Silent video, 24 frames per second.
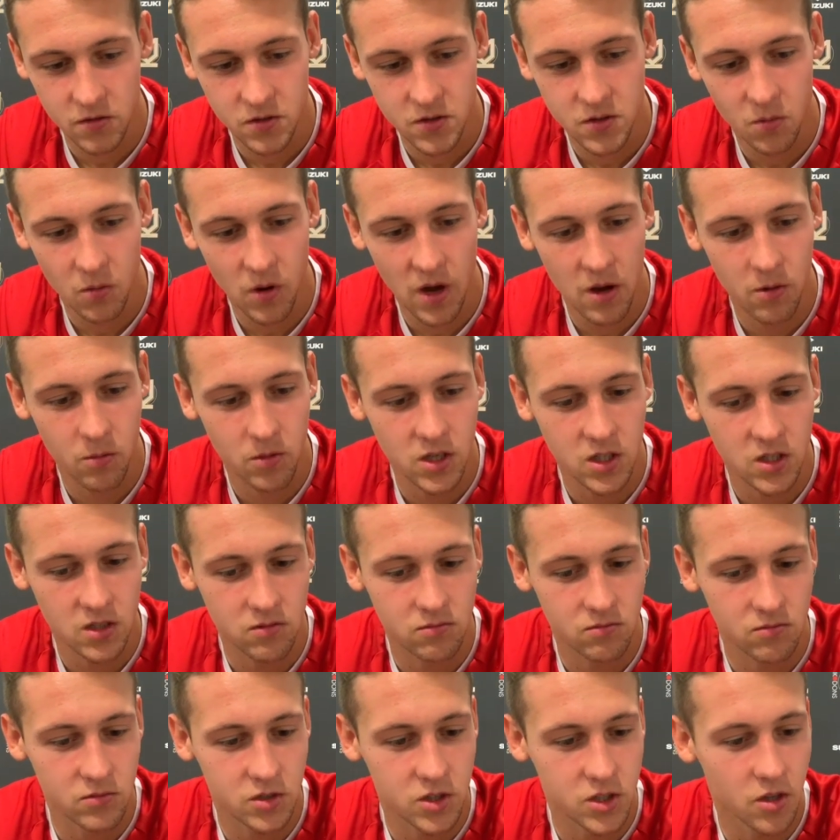to where we
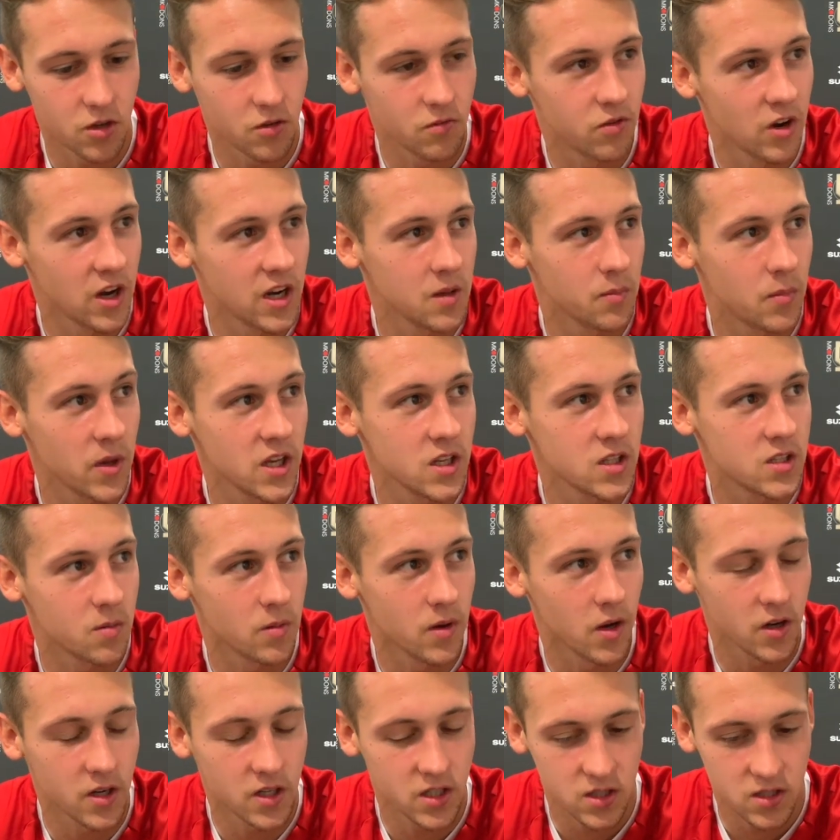should really be, to be
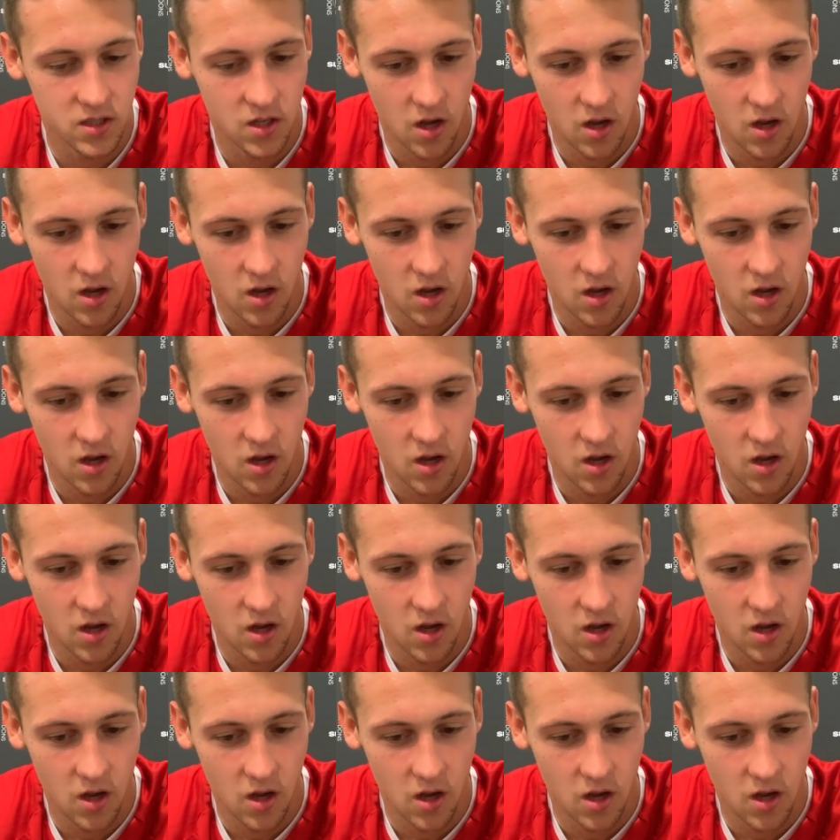honest.